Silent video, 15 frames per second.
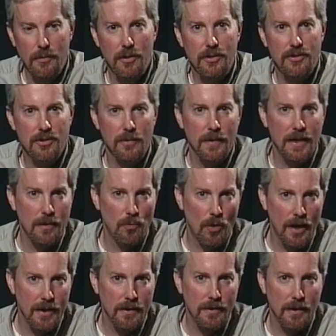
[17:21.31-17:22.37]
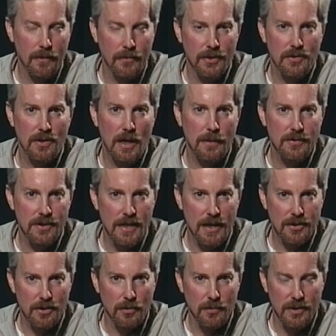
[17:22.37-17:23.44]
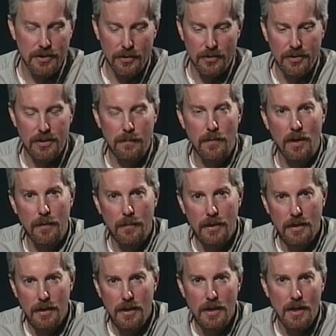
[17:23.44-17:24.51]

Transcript: with Germaine White of the tribe's Natural Resource Department.